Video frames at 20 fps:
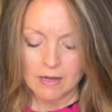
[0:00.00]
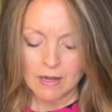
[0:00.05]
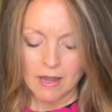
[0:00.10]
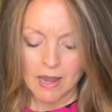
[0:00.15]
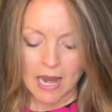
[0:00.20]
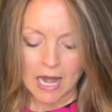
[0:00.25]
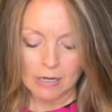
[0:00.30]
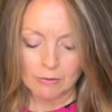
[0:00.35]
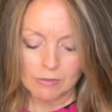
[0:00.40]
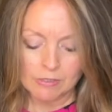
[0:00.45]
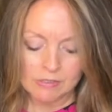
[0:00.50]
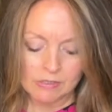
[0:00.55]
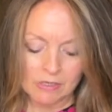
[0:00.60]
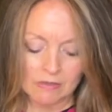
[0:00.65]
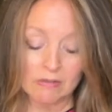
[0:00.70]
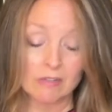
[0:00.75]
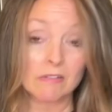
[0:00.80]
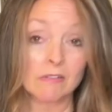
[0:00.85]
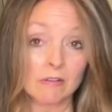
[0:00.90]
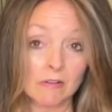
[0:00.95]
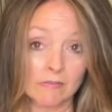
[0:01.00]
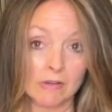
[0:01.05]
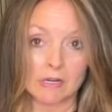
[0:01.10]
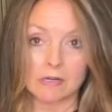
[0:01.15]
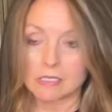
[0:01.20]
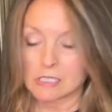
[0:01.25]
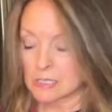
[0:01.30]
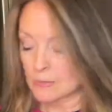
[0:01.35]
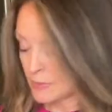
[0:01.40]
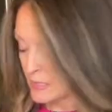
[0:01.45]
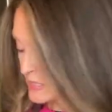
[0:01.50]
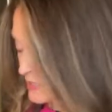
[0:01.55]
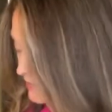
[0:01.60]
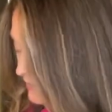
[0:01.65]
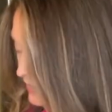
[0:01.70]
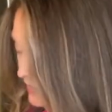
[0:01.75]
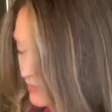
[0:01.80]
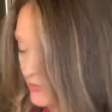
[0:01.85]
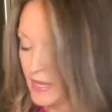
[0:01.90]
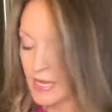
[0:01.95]
I reserve it for very
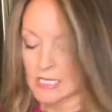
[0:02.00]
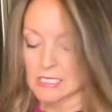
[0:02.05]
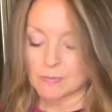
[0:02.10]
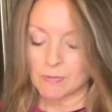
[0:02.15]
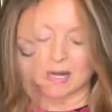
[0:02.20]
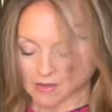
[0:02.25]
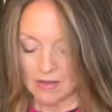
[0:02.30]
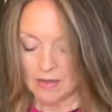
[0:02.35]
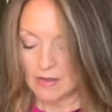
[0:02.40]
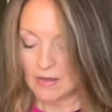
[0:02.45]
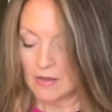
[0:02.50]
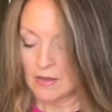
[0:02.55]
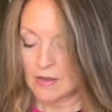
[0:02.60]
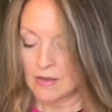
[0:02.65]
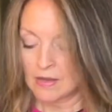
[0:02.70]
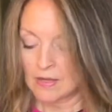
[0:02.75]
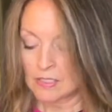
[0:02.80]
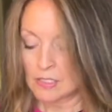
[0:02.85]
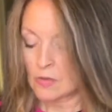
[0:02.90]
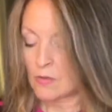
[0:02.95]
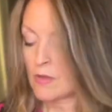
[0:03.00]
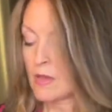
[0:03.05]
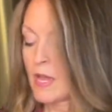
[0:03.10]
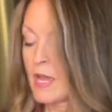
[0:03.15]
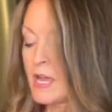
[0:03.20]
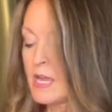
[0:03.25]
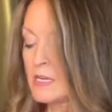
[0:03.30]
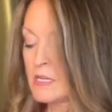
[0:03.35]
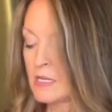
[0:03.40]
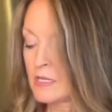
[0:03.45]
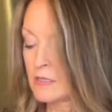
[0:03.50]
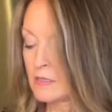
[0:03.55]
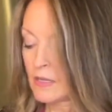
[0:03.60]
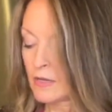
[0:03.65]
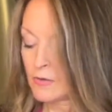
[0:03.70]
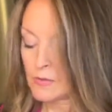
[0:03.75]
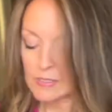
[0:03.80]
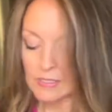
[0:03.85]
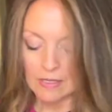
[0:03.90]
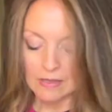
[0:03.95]
specific things. So the onion
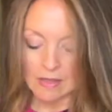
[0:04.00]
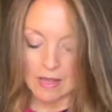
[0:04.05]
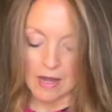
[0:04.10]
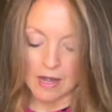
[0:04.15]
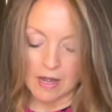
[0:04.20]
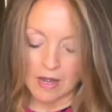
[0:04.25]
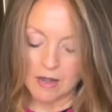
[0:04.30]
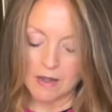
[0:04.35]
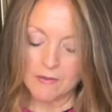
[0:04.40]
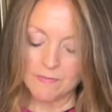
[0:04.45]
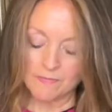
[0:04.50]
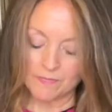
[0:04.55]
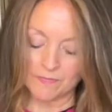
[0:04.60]
goes in there.